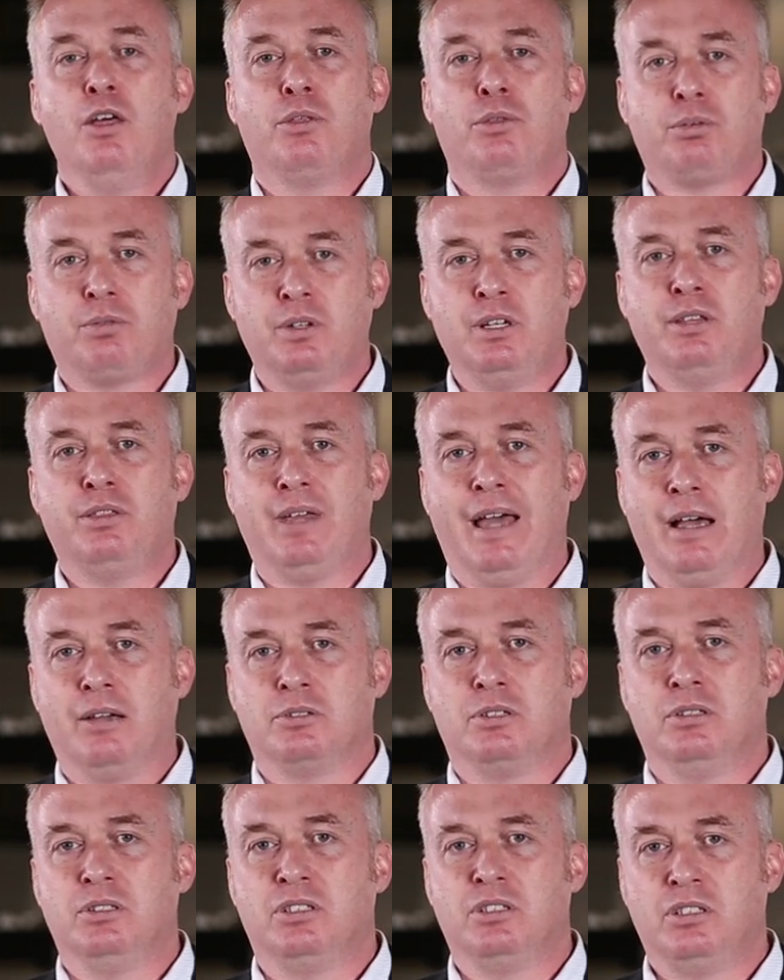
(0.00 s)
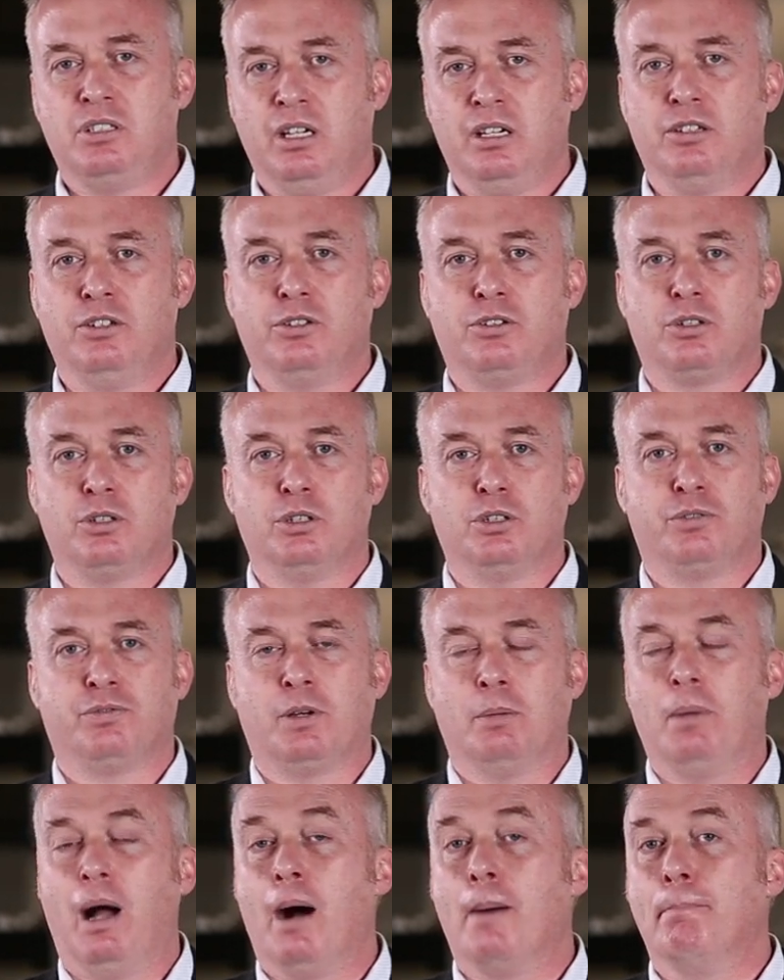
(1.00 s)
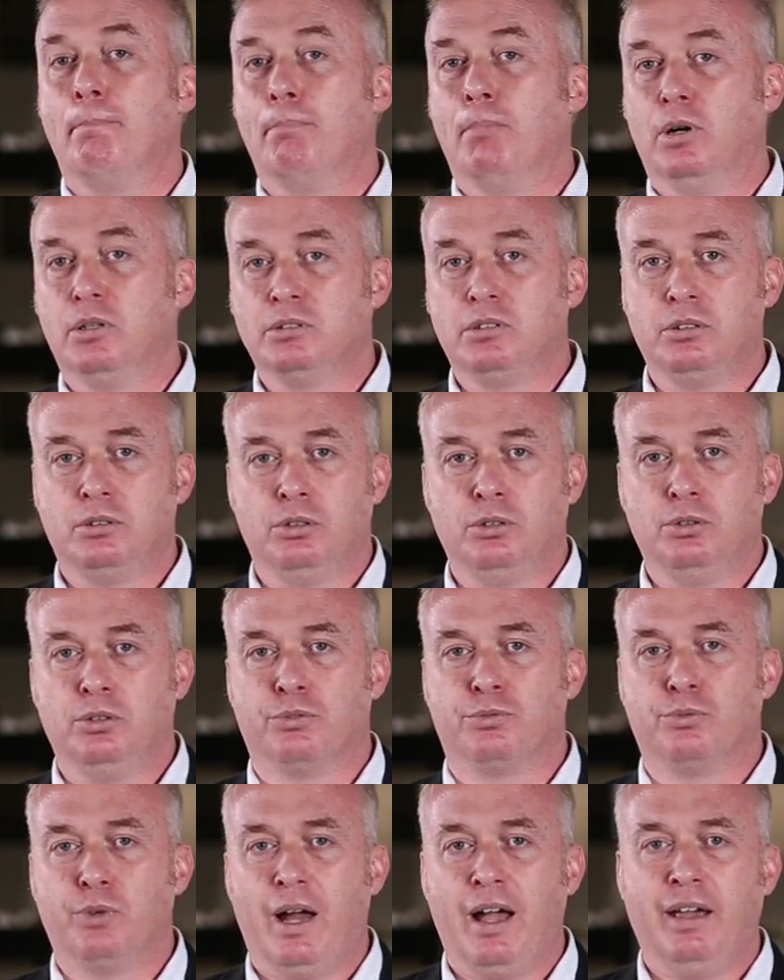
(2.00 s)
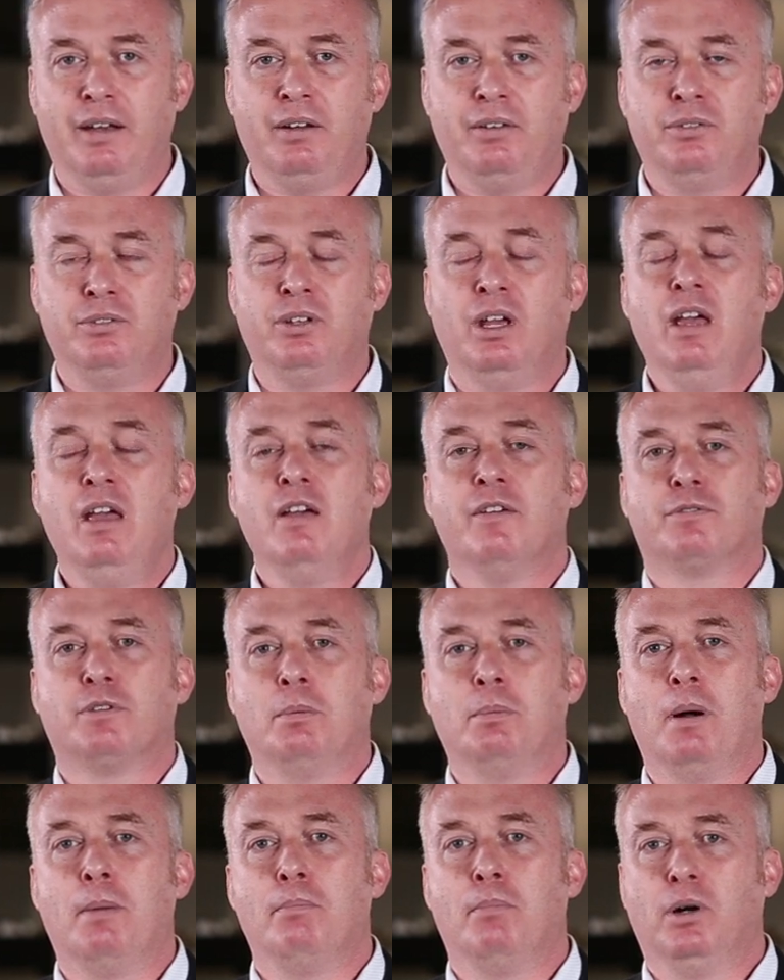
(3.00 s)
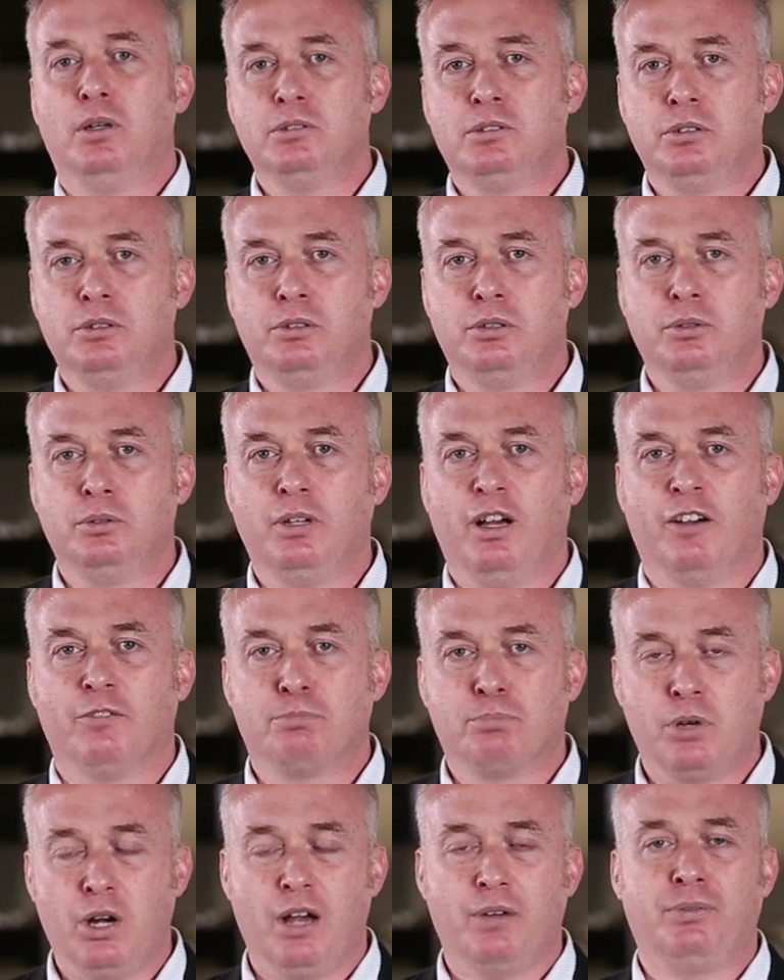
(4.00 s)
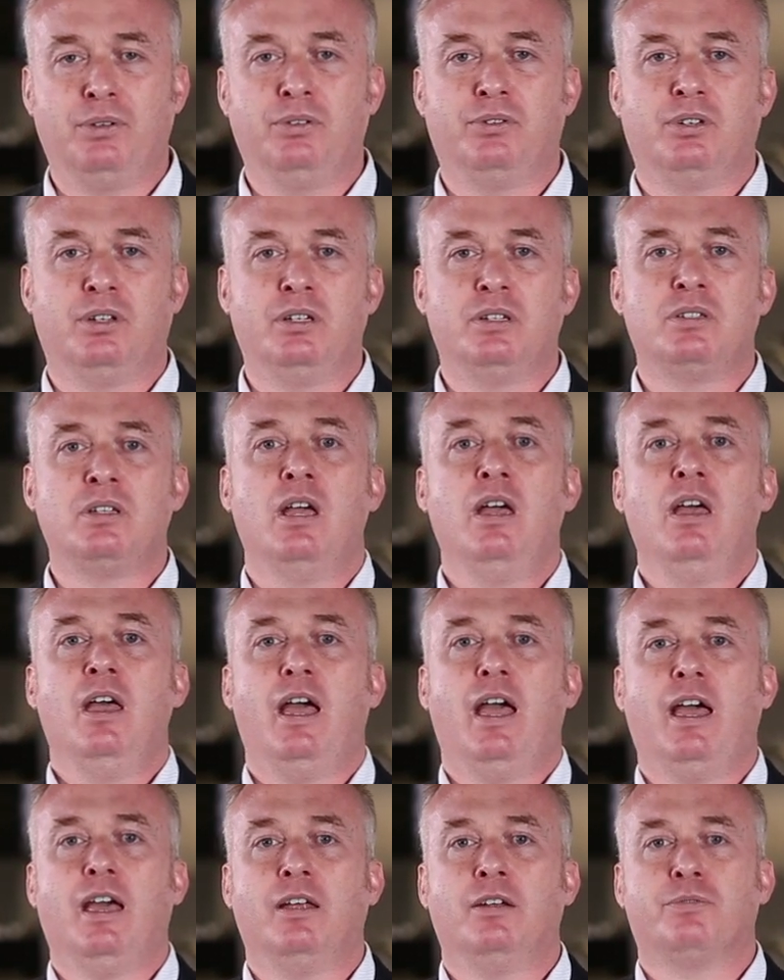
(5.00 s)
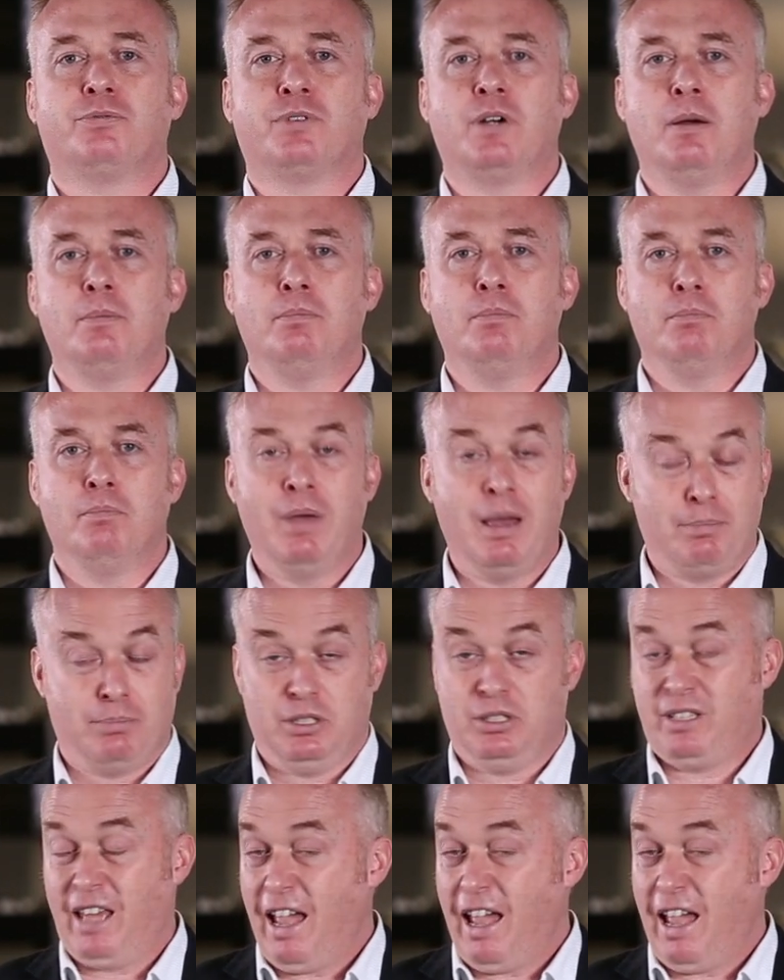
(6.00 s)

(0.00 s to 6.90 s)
3,000 signatures from a multitude of ridings, from a multitude of provinces, and from members.